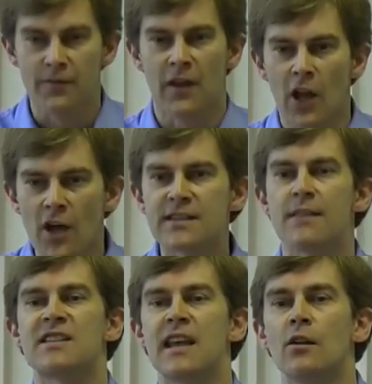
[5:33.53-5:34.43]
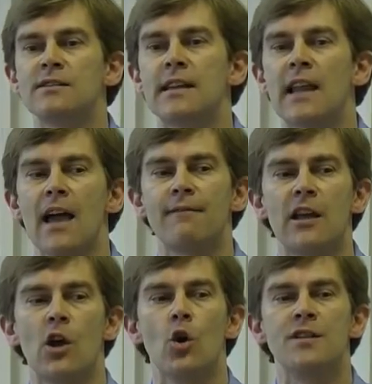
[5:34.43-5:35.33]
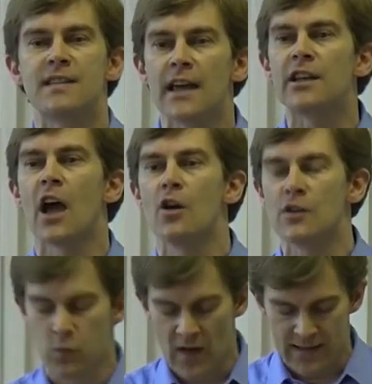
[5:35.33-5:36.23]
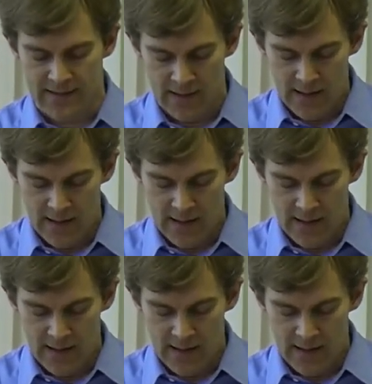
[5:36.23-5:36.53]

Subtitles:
The loss of skills and livelihoods that goes with,